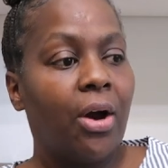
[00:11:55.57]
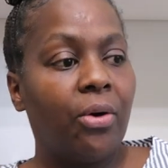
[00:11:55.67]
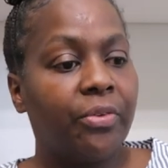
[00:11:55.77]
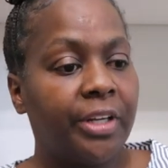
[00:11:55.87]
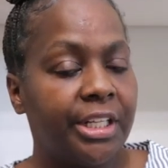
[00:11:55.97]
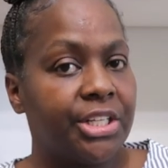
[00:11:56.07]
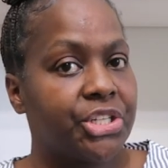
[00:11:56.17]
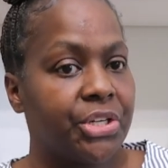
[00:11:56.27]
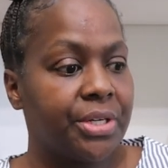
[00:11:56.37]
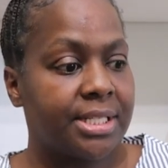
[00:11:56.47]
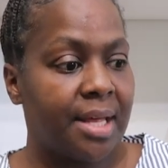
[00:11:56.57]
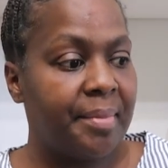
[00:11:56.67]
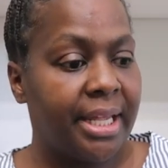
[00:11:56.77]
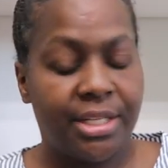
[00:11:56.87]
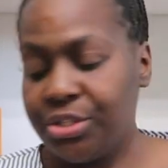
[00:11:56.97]
Hopefully this shirt is not
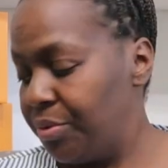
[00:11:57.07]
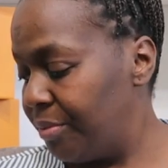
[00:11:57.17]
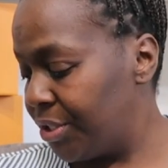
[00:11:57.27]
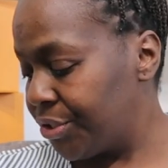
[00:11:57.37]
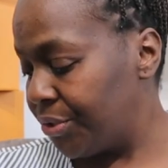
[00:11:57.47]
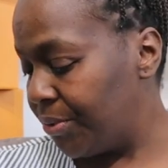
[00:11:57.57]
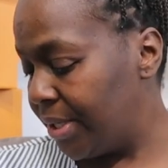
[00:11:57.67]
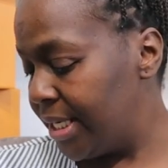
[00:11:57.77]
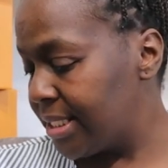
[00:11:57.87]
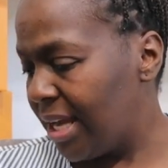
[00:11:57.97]
making too much noise.